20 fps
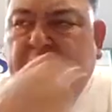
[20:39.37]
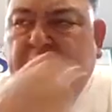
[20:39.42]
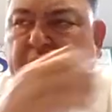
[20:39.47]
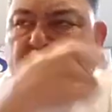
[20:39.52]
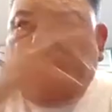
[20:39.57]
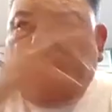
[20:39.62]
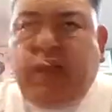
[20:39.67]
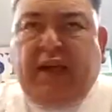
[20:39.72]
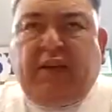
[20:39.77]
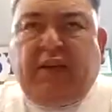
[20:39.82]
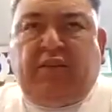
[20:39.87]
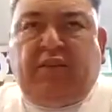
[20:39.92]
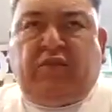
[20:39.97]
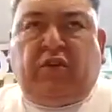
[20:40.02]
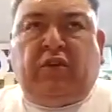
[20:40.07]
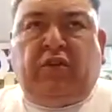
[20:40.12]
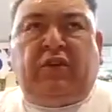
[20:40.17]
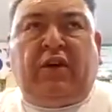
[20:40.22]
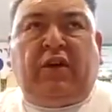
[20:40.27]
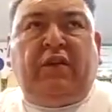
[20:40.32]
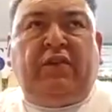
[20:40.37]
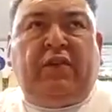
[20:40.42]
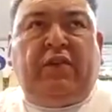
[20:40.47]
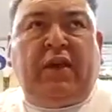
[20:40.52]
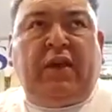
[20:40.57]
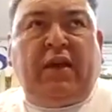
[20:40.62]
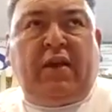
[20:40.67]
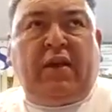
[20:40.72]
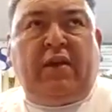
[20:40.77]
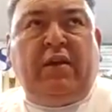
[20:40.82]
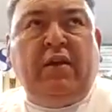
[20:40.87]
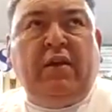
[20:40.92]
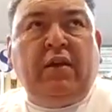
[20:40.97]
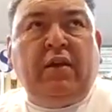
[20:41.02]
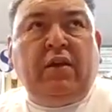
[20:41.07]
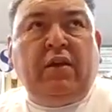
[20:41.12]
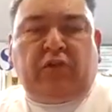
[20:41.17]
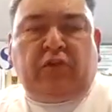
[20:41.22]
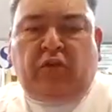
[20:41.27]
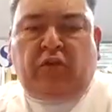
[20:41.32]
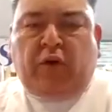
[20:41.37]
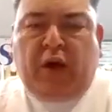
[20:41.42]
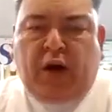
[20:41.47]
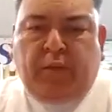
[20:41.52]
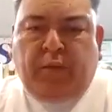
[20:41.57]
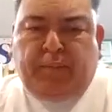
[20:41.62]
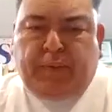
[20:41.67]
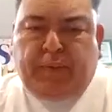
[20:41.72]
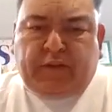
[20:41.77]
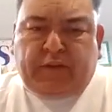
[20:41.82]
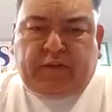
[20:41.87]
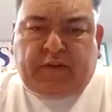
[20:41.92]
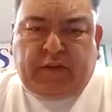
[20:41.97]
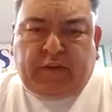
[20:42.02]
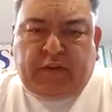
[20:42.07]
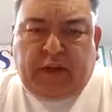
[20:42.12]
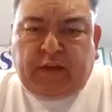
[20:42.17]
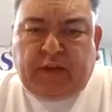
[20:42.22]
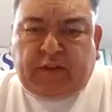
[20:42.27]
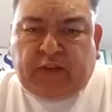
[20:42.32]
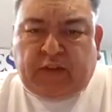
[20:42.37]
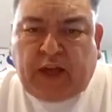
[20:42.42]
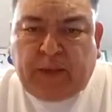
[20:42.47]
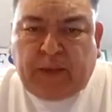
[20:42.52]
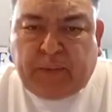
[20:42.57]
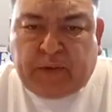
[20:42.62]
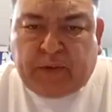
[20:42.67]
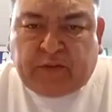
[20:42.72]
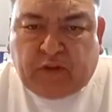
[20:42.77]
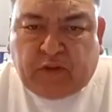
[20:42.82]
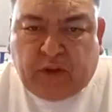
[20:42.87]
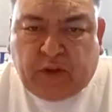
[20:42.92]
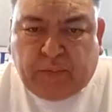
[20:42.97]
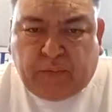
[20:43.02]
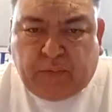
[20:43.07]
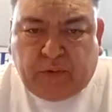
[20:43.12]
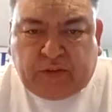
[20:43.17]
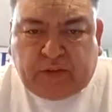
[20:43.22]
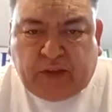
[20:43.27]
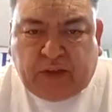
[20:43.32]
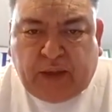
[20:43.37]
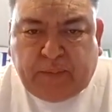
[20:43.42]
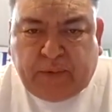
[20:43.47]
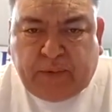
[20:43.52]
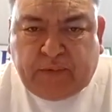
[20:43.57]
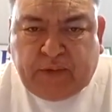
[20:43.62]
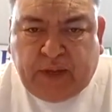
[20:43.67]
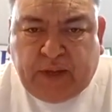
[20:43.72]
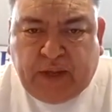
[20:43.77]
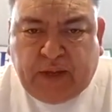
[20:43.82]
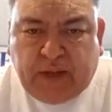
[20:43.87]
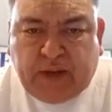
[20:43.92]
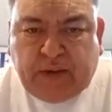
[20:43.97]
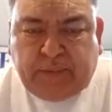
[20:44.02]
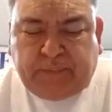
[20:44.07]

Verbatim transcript: The angels are there to help us in time of trouble, in time of need.